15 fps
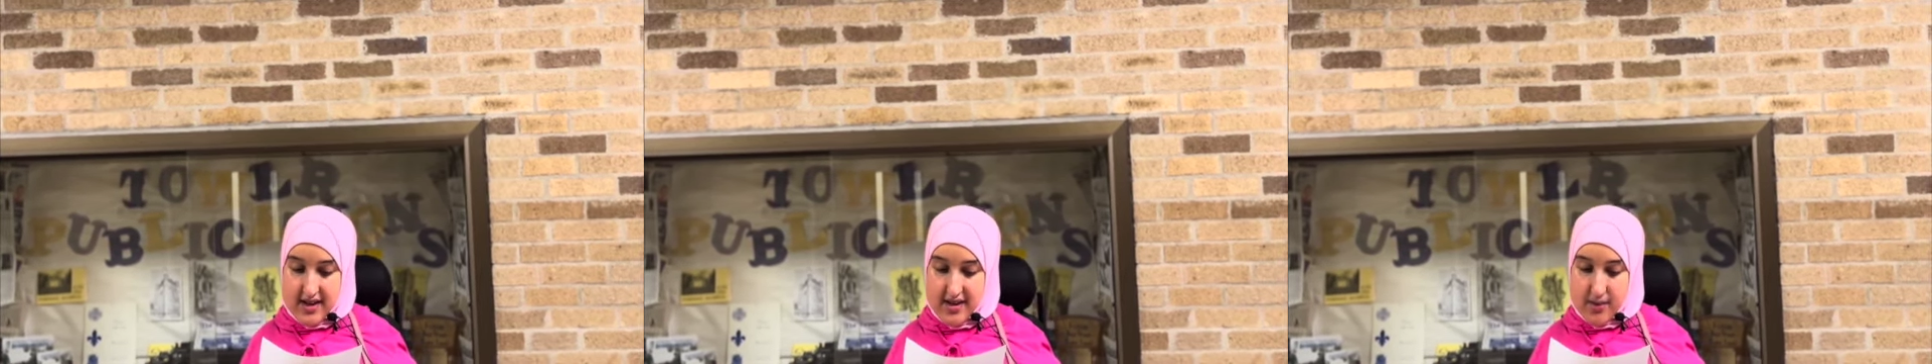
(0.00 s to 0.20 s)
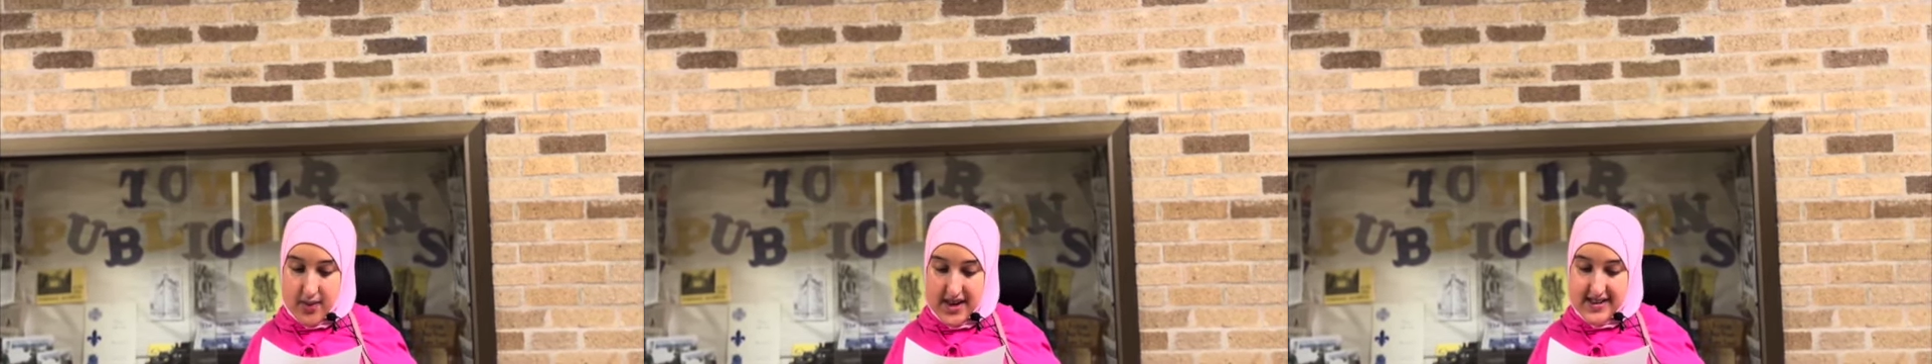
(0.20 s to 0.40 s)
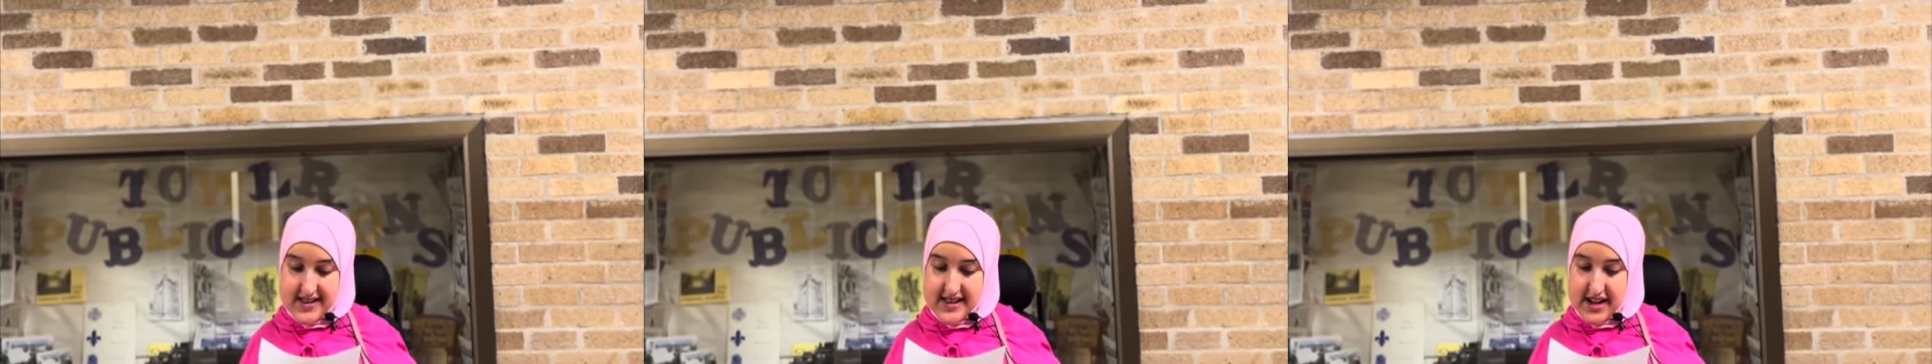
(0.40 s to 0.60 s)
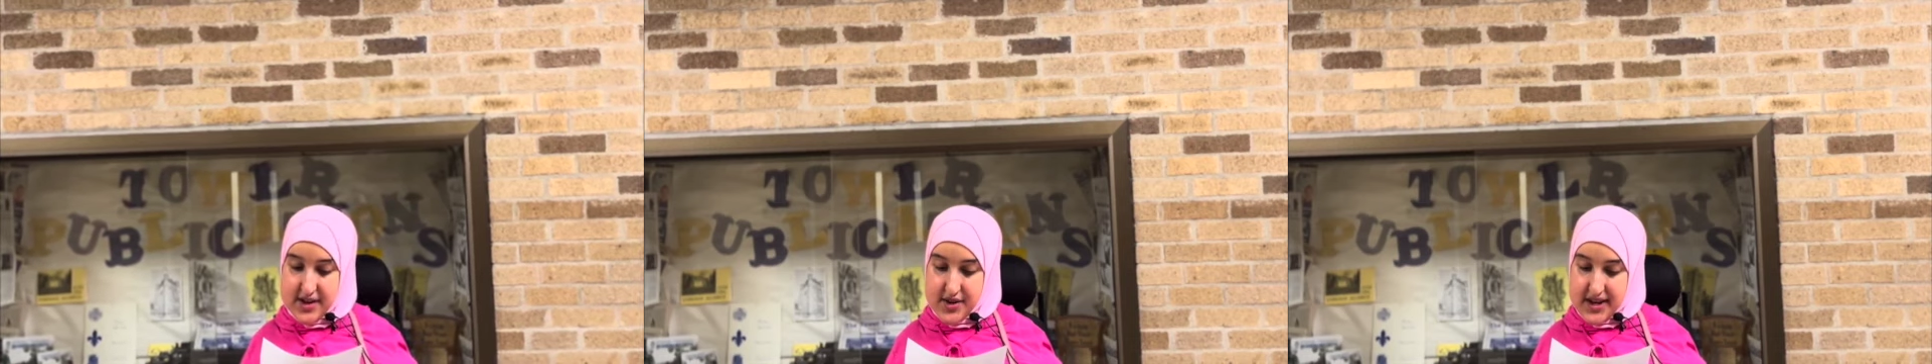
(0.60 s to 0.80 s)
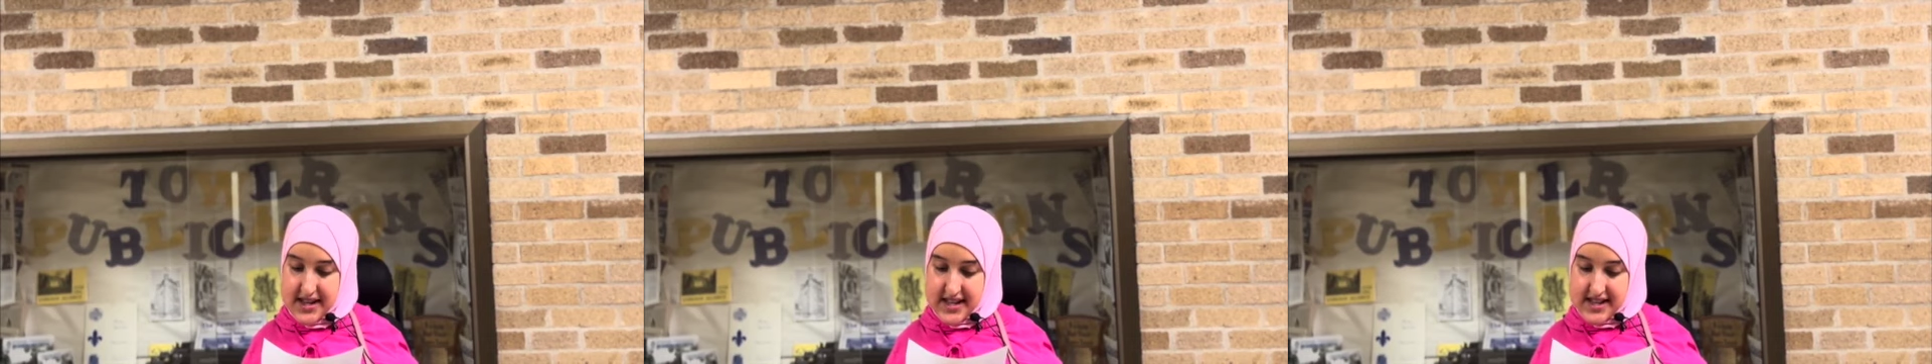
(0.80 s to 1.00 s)
Wednesday, you
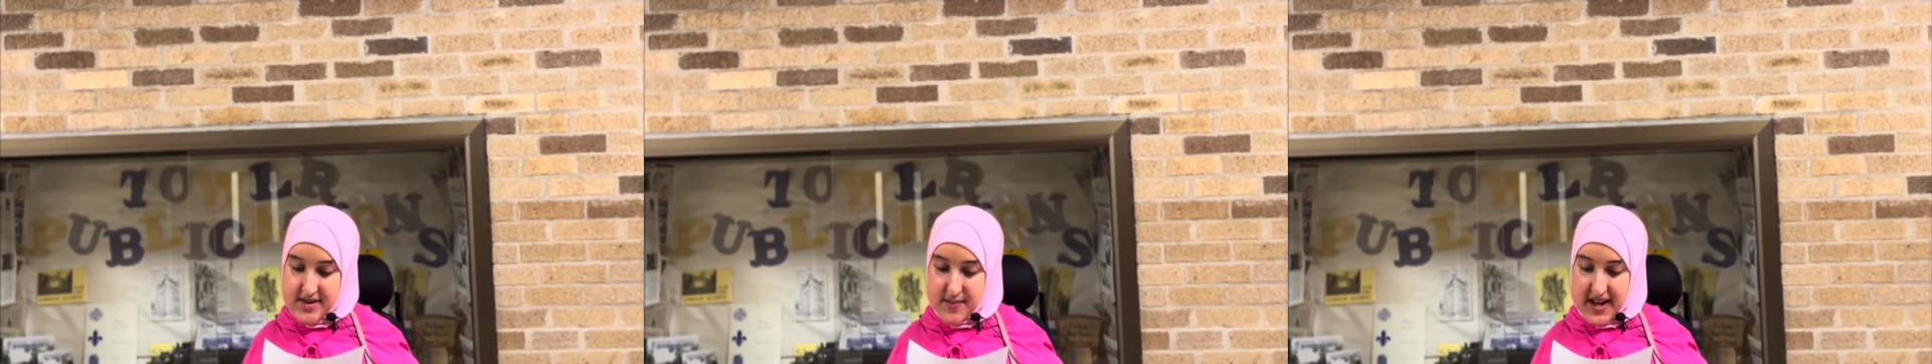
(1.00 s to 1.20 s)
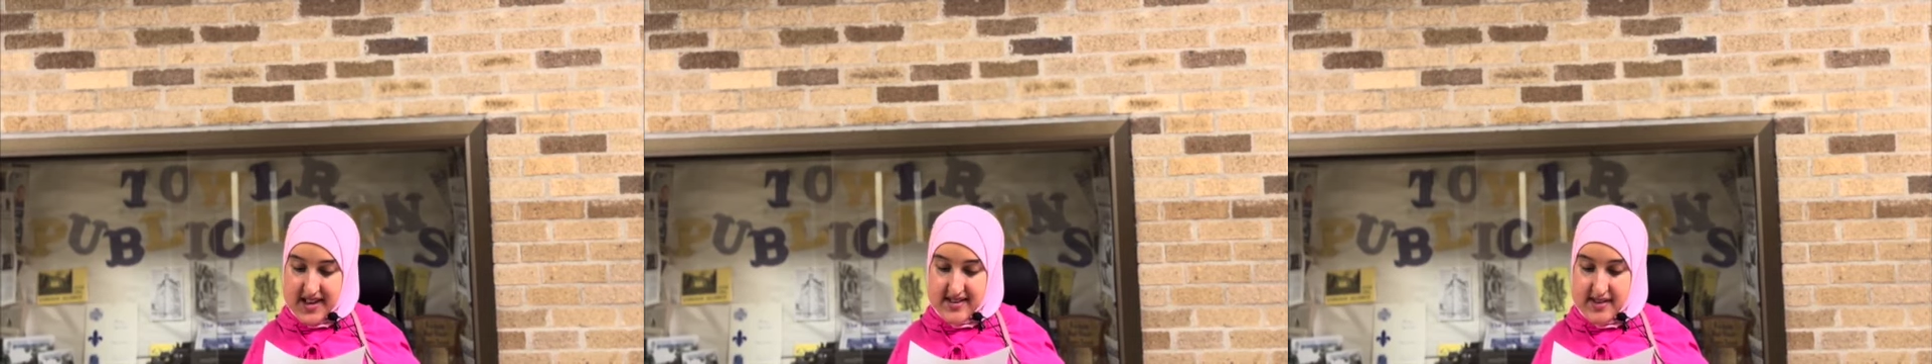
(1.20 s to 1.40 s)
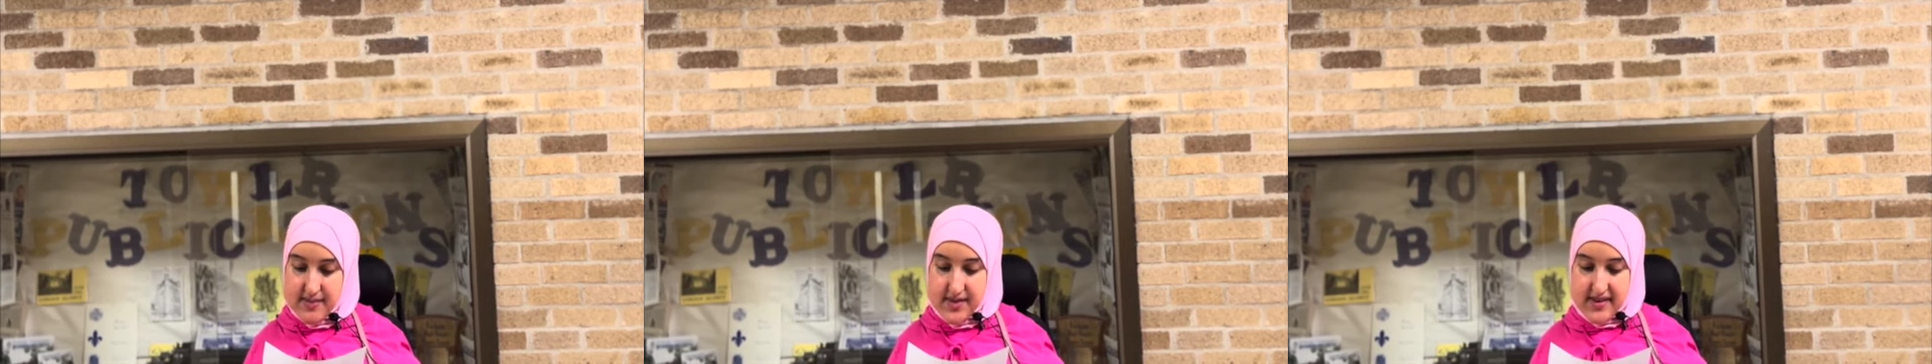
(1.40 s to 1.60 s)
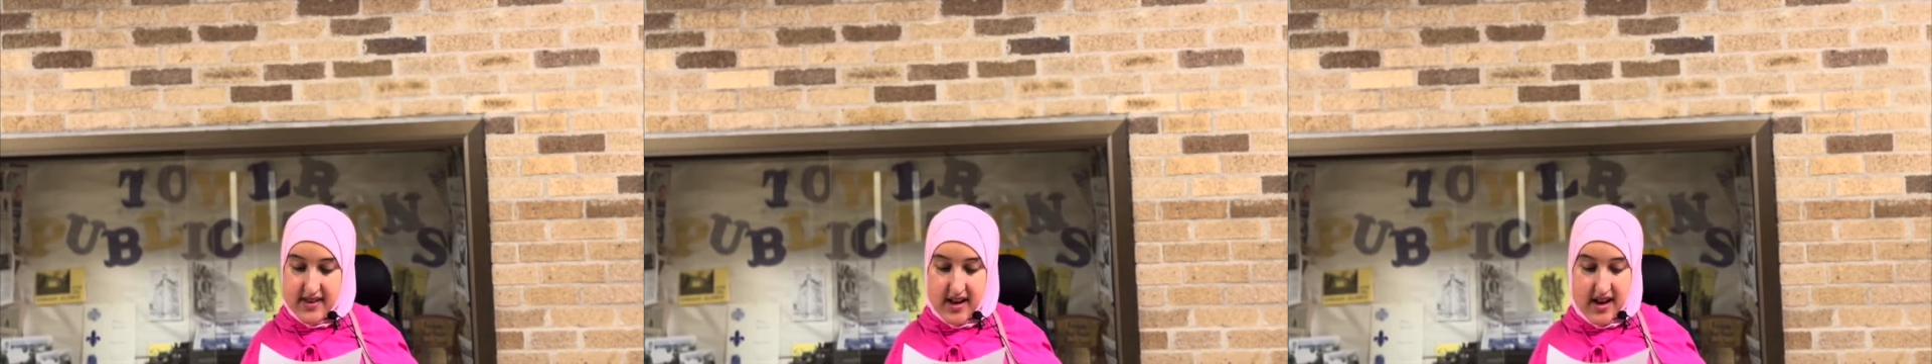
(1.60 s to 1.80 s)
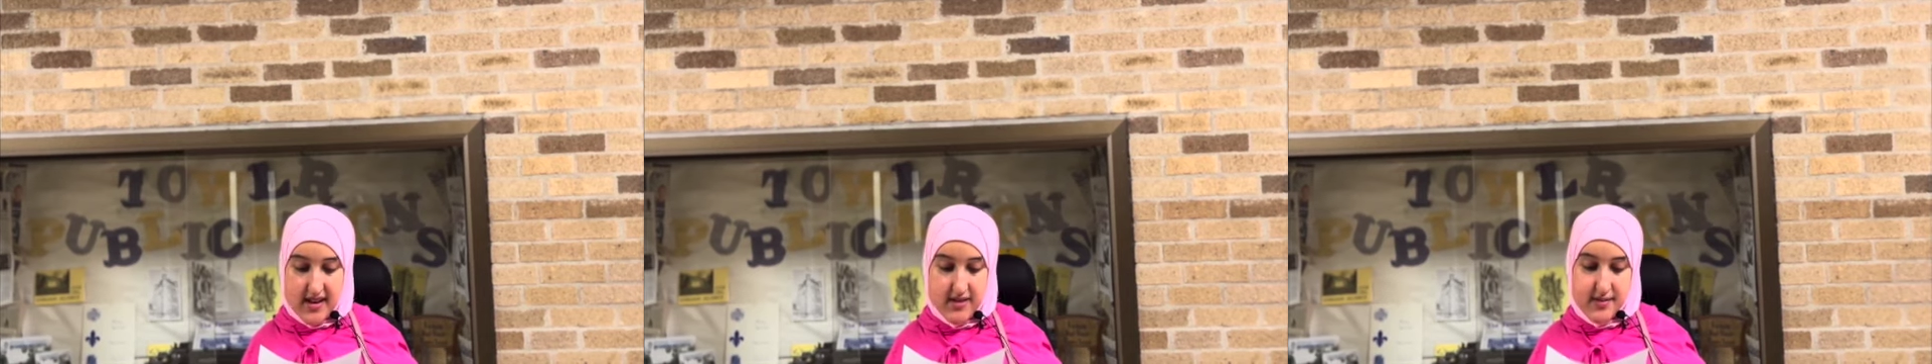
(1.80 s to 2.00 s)
can expect some
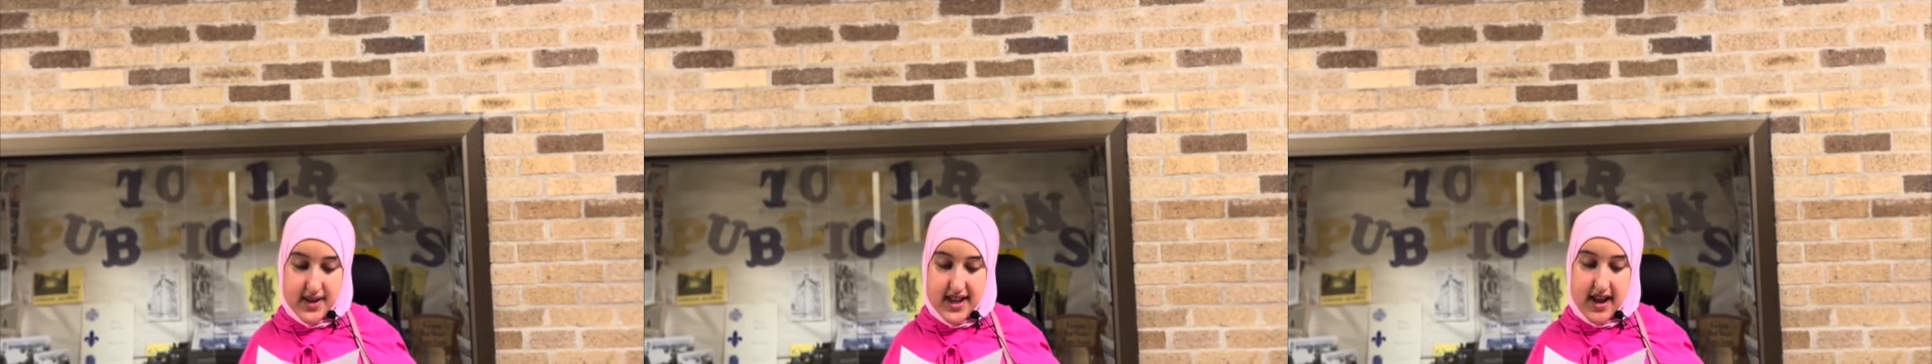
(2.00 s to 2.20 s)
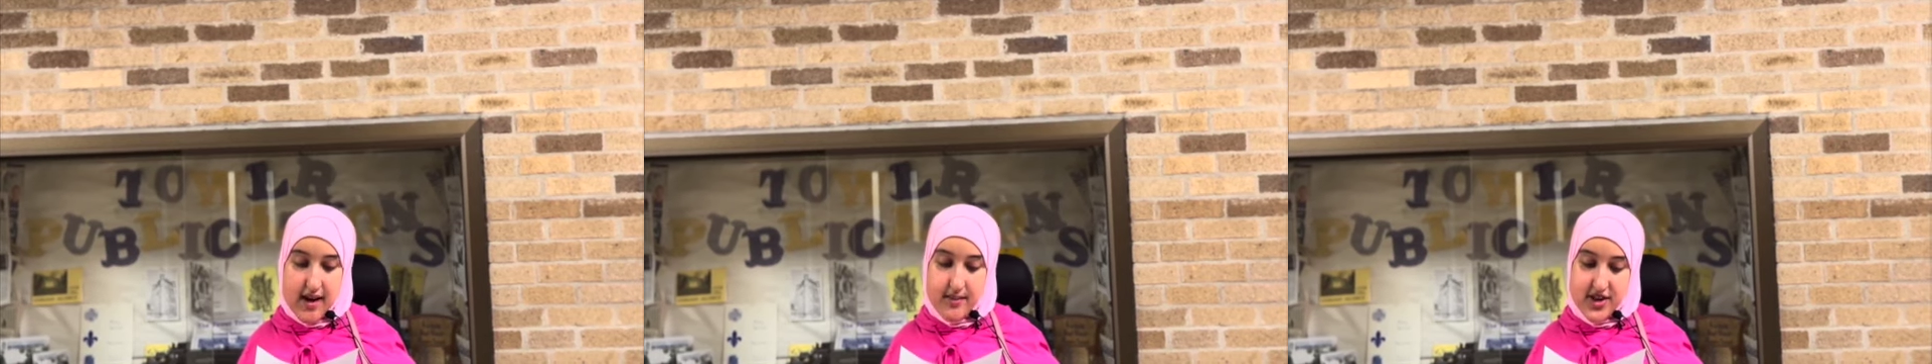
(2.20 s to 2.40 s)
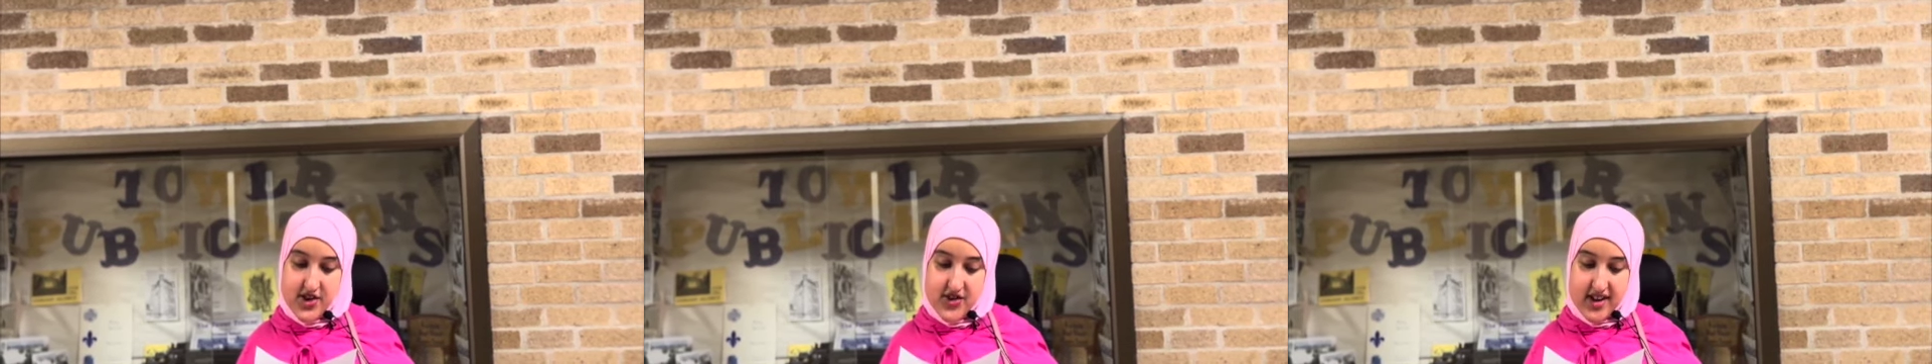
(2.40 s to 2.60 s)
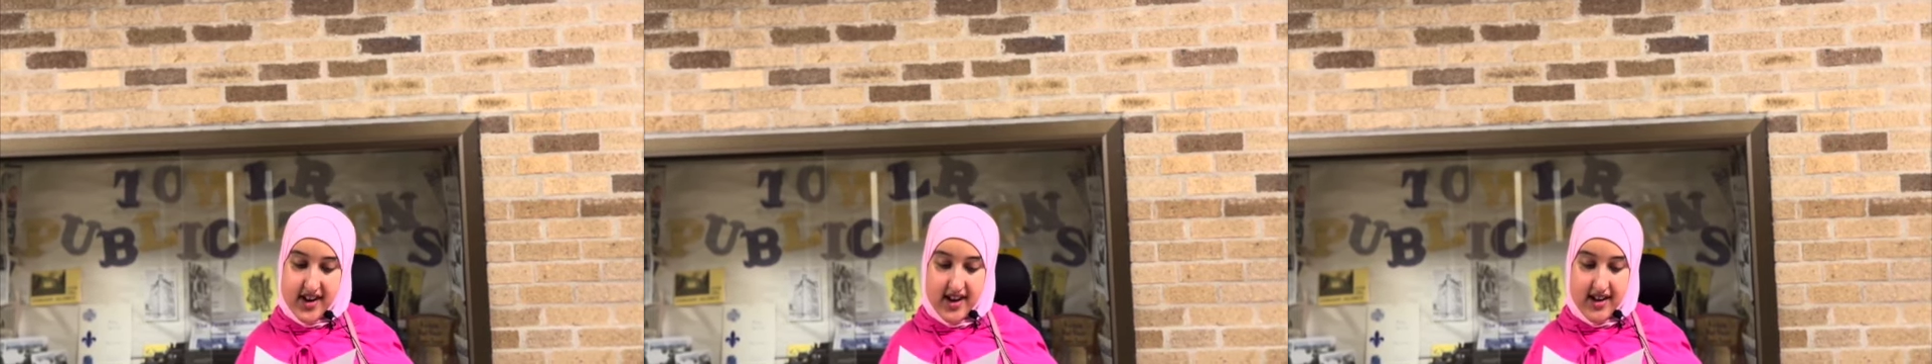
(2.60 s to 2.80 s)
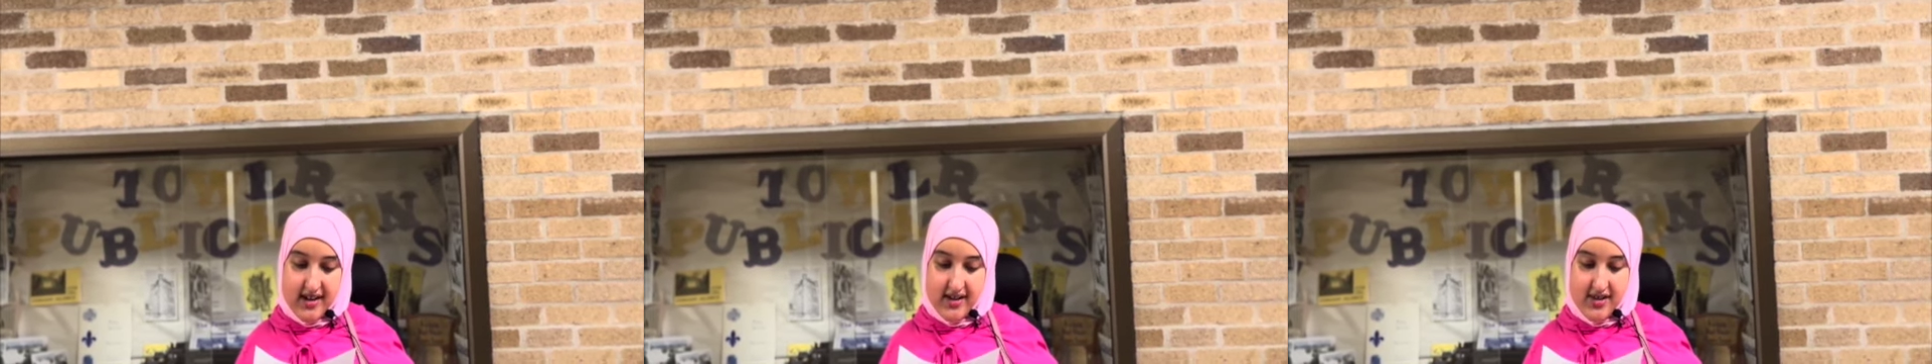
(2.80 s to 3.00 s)
sun, but not much heat.